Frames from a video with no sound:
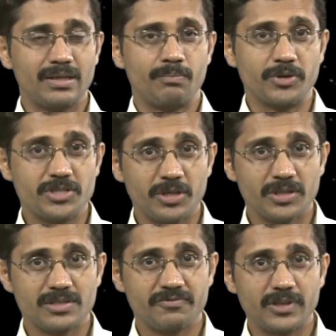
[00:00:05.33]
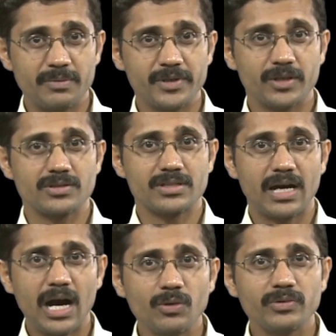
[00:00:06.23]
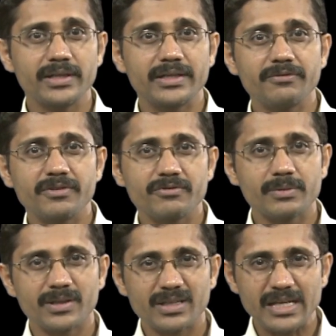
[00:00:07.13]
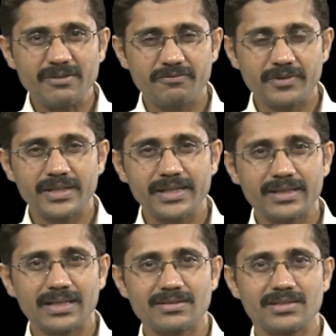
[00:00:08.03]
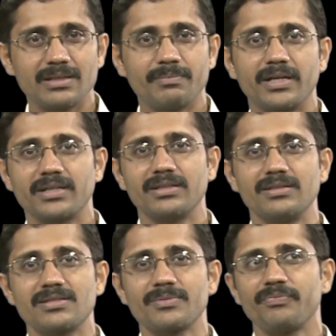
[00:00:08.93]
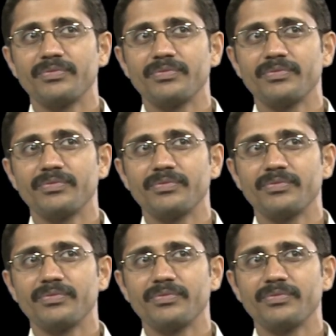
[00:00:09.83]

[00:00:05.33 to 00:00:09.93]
bosons, fermions, and how they are different from our everyday classical particles?